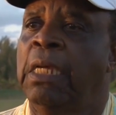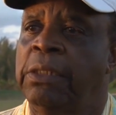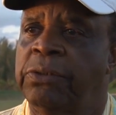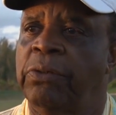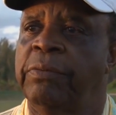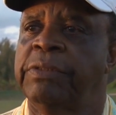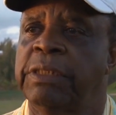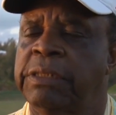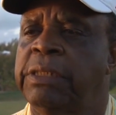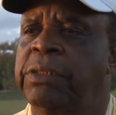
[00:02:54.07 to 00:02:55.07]
So it was
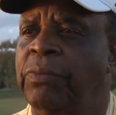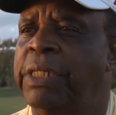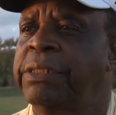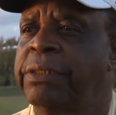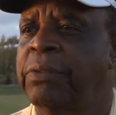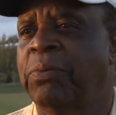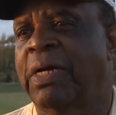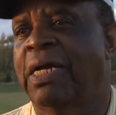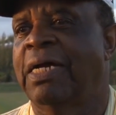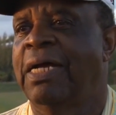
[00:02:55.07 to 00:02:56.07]
a situation to
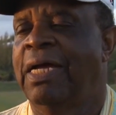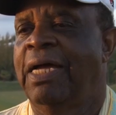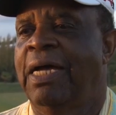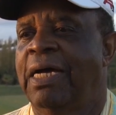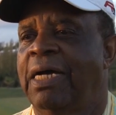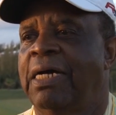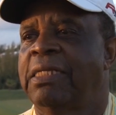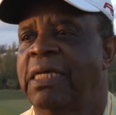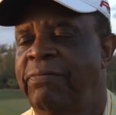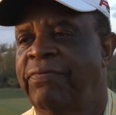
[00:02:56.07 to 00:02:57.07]
where
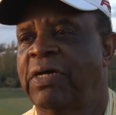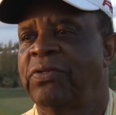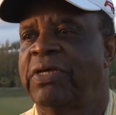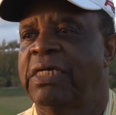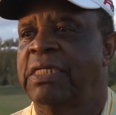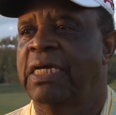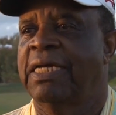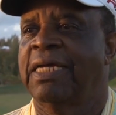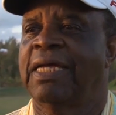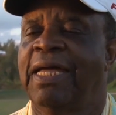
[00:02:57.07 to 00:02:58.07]
they felt that
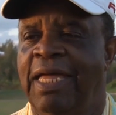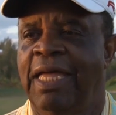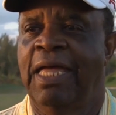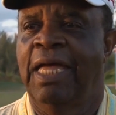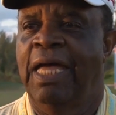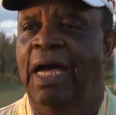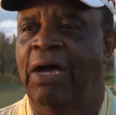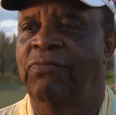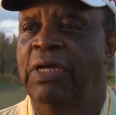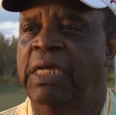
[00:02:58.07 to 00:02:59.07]

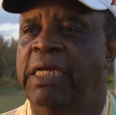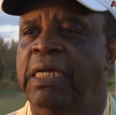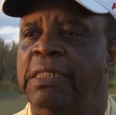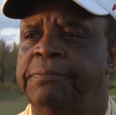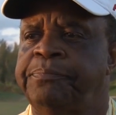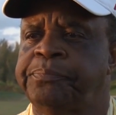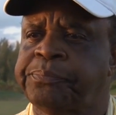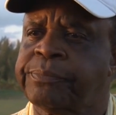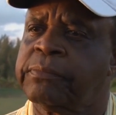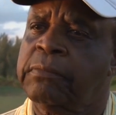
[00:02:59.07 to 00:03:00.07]
I really
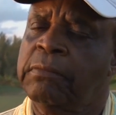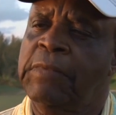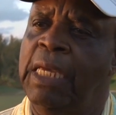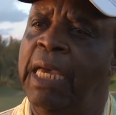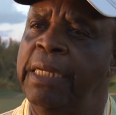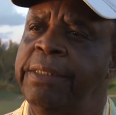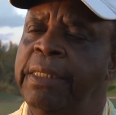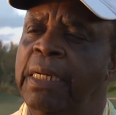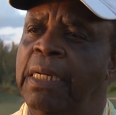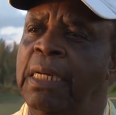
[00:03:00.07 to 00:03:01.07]
had
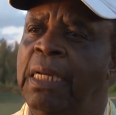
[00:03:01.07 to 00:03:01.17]
kind